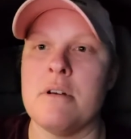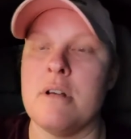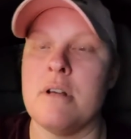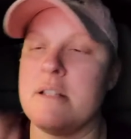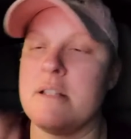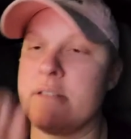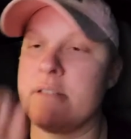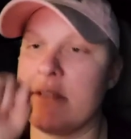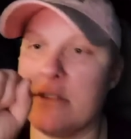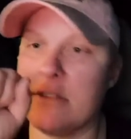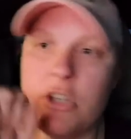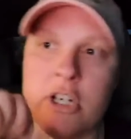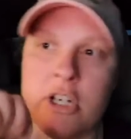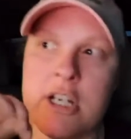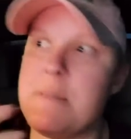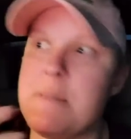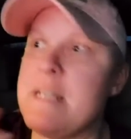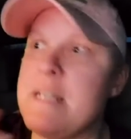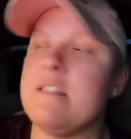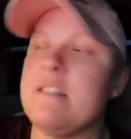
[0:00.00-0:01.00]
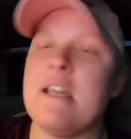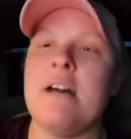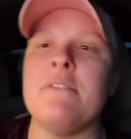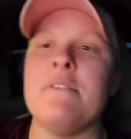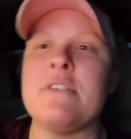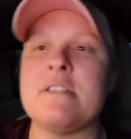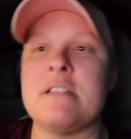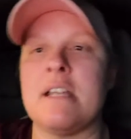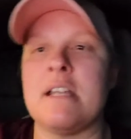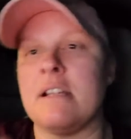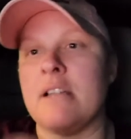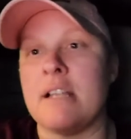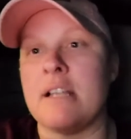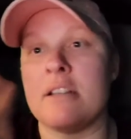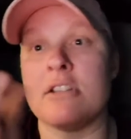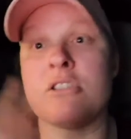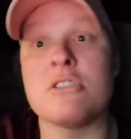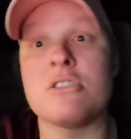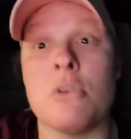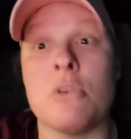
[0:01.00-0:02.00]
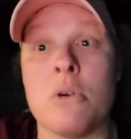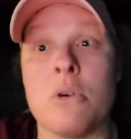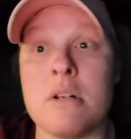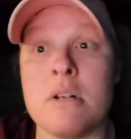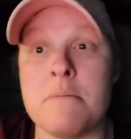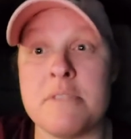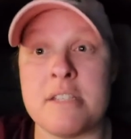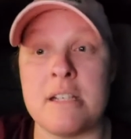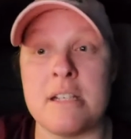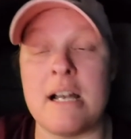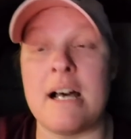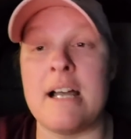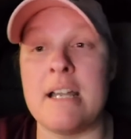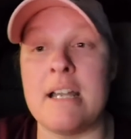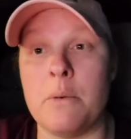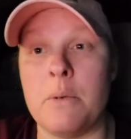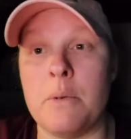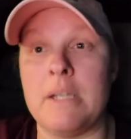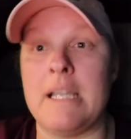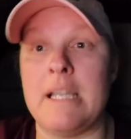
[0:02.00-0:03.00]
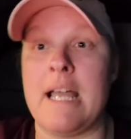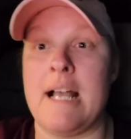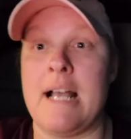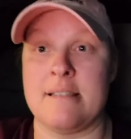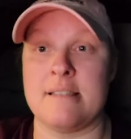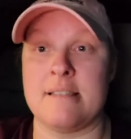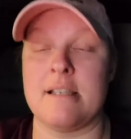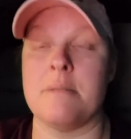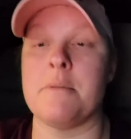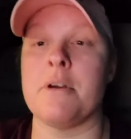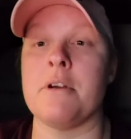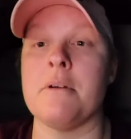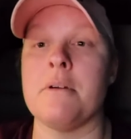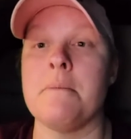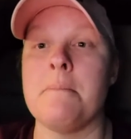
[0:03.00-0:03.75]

it's going to be devastating, like the storms in Iowa last summer.